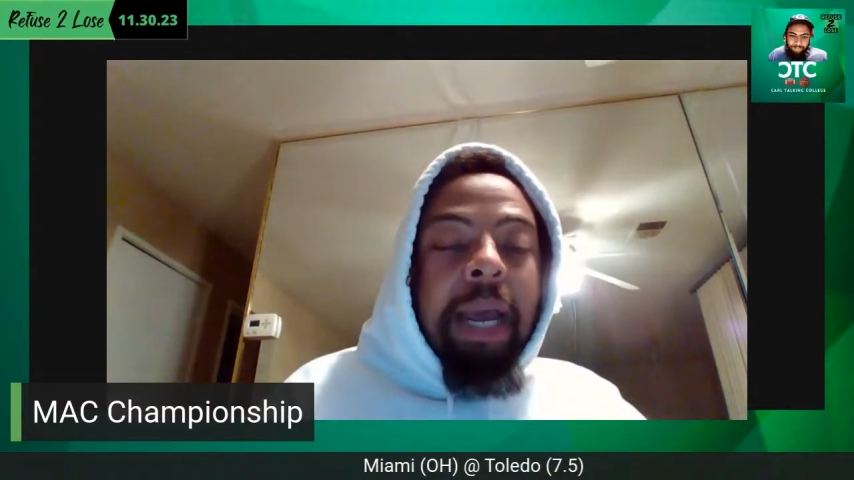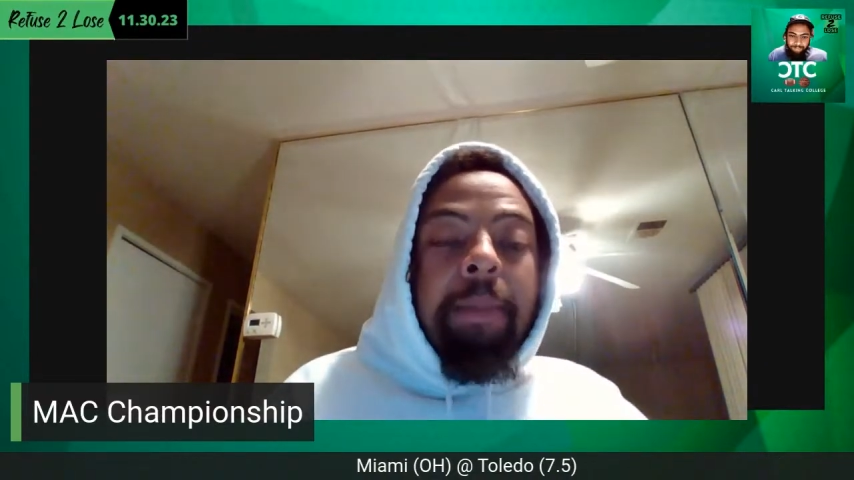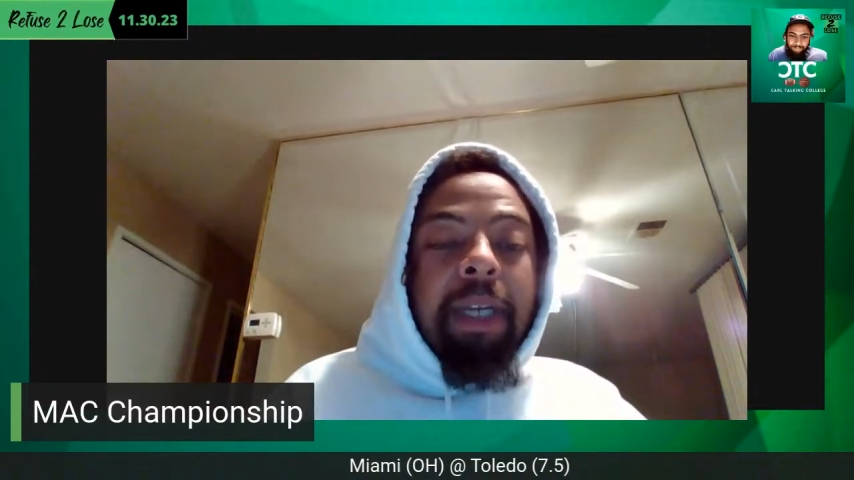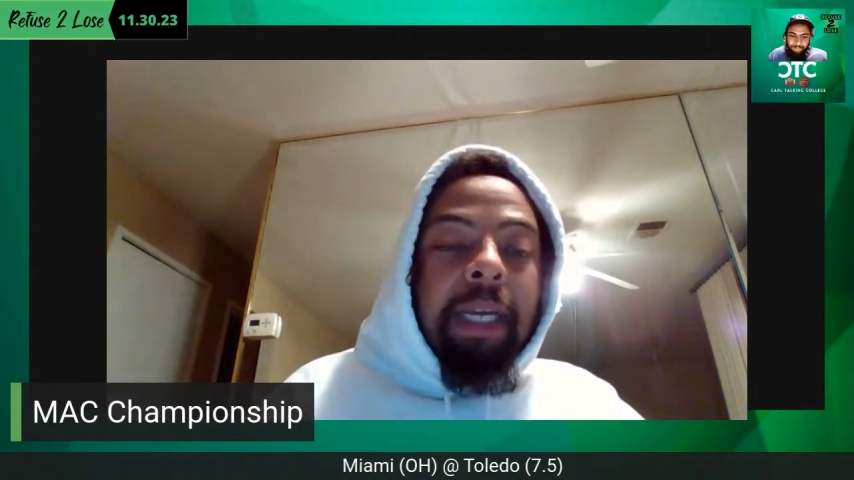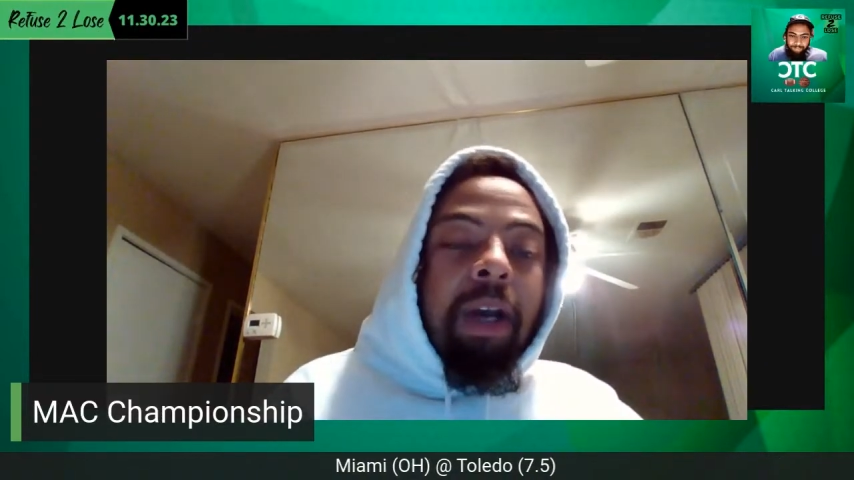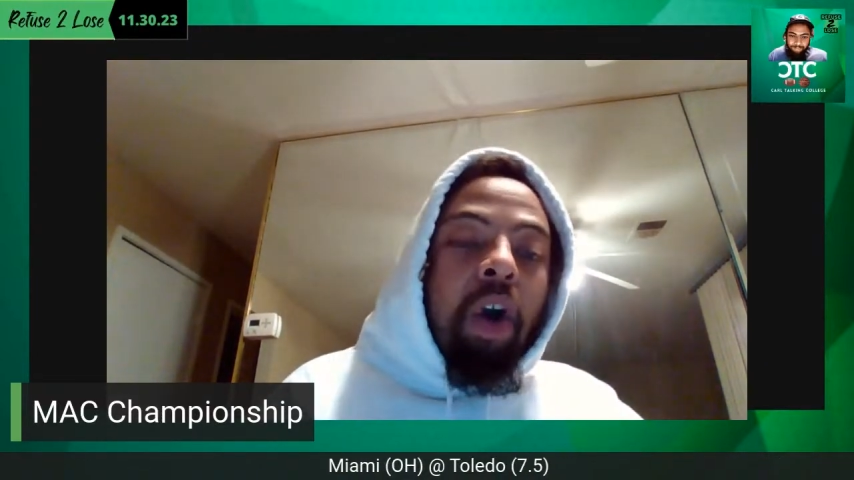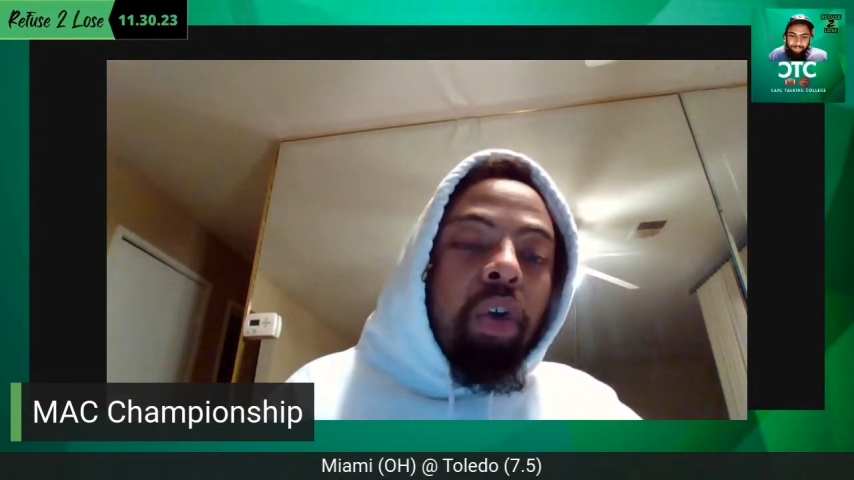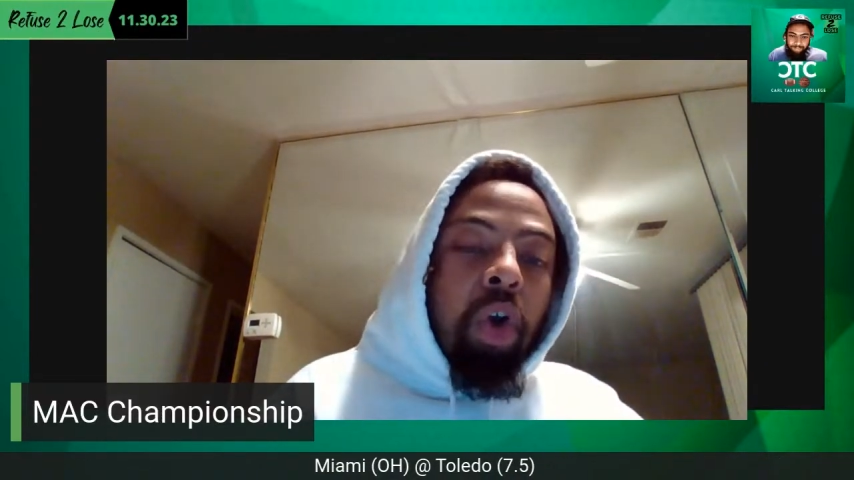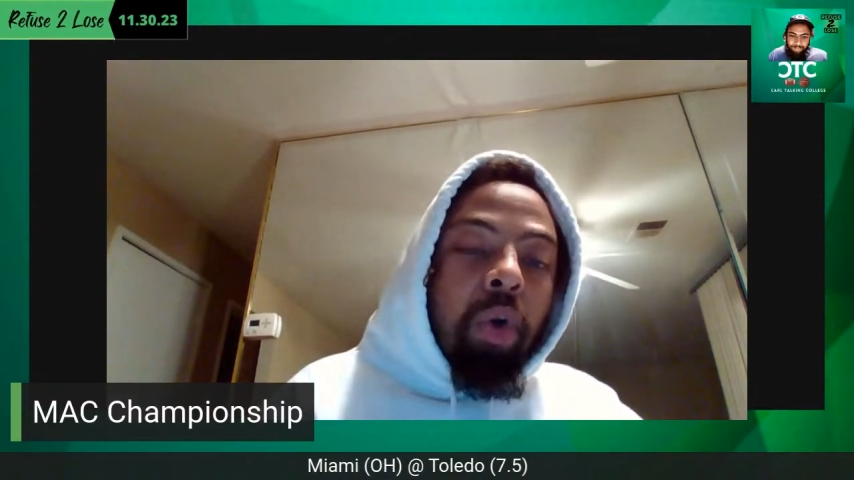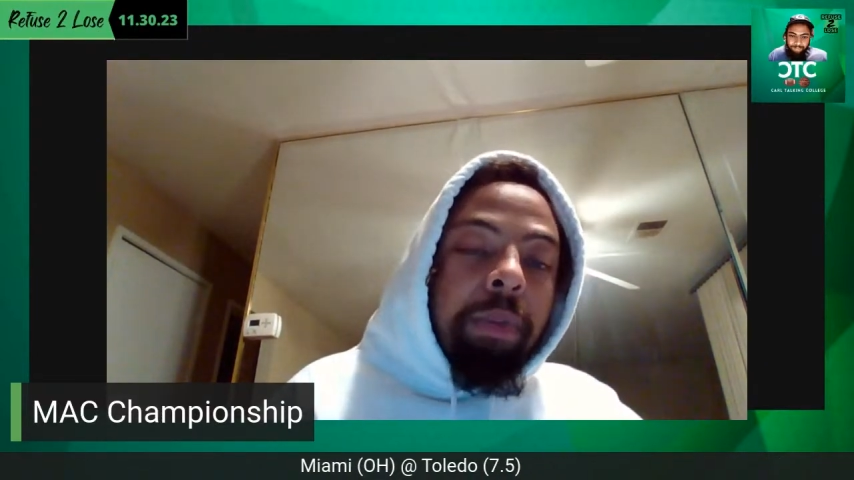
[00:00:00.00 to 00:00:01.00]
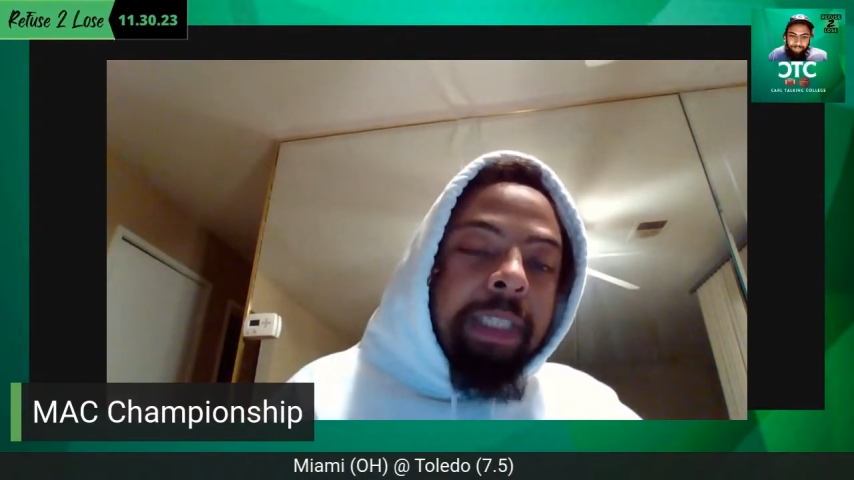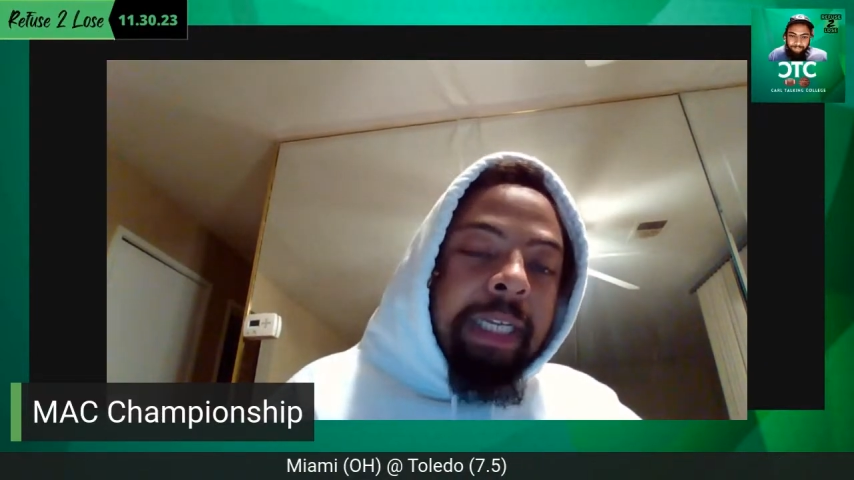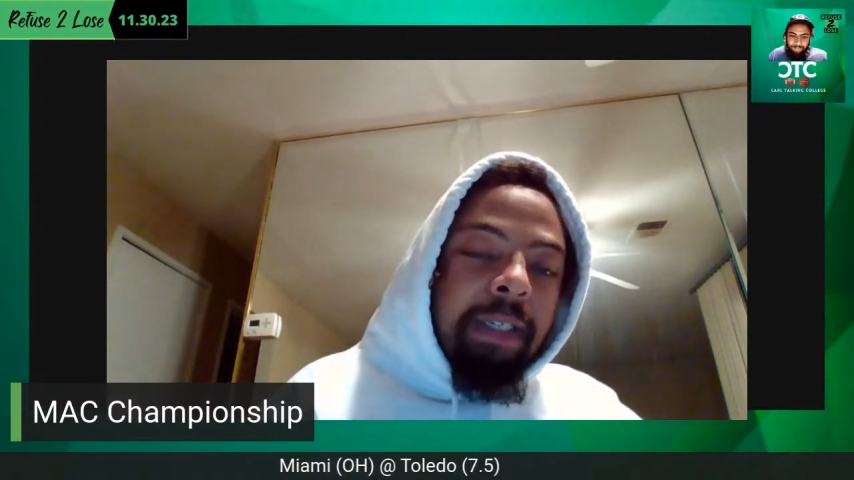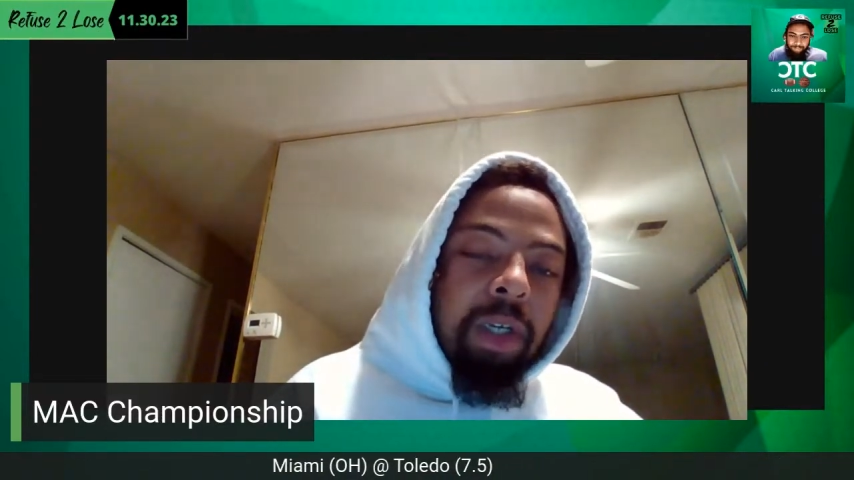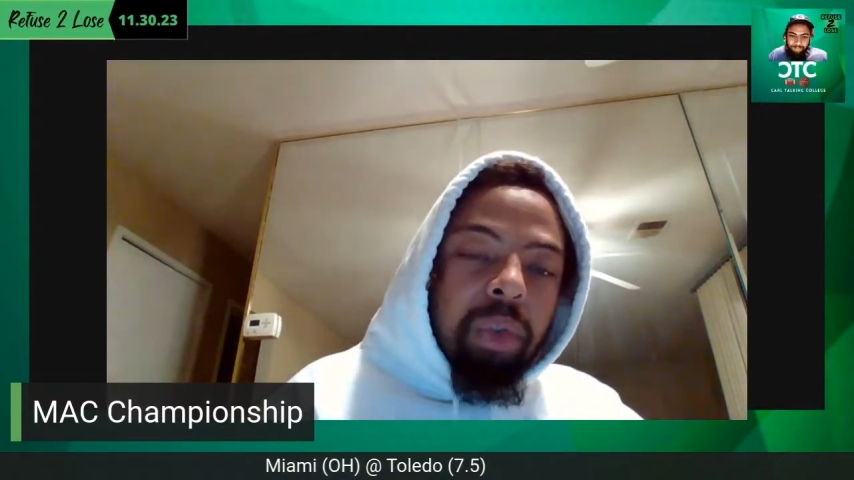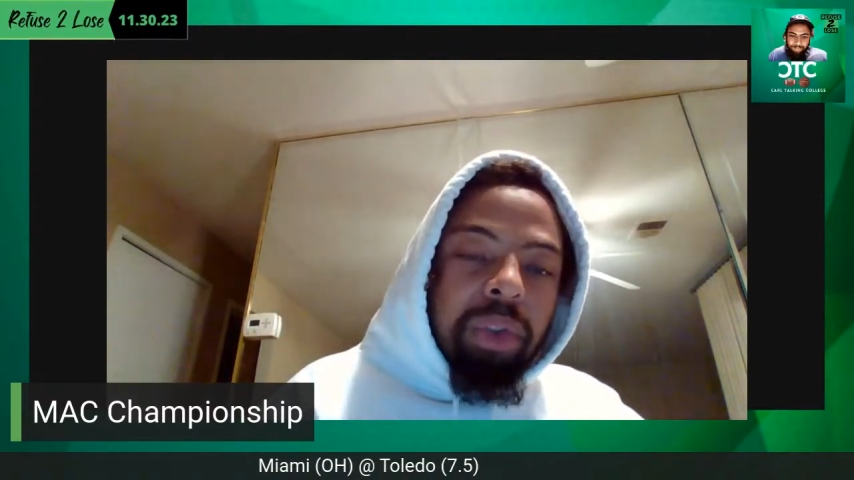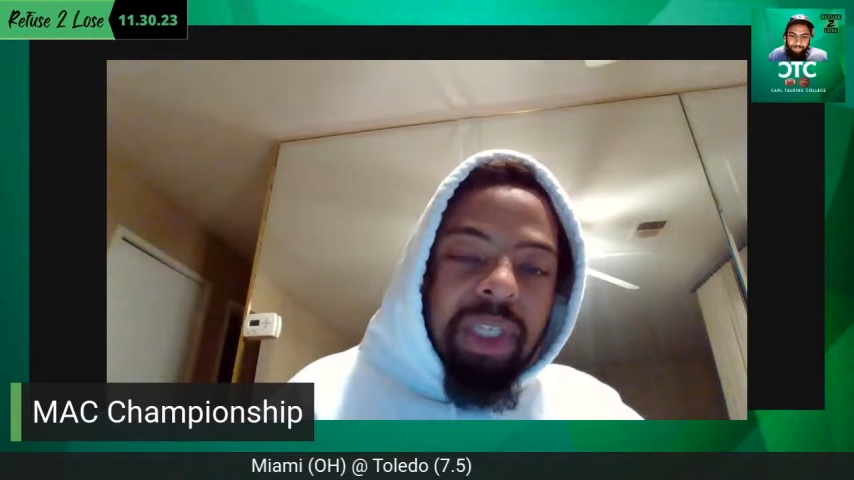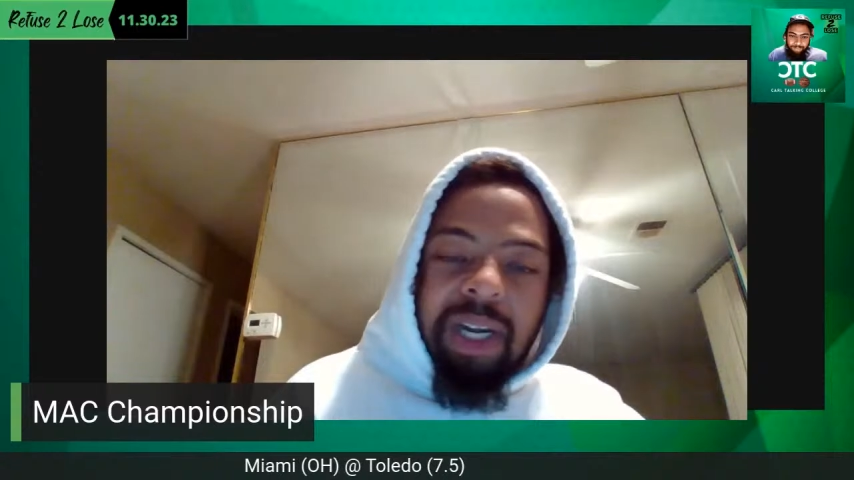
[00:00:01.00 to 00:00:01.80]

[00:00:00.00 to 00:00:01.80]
I mean like an Oklahoma State dose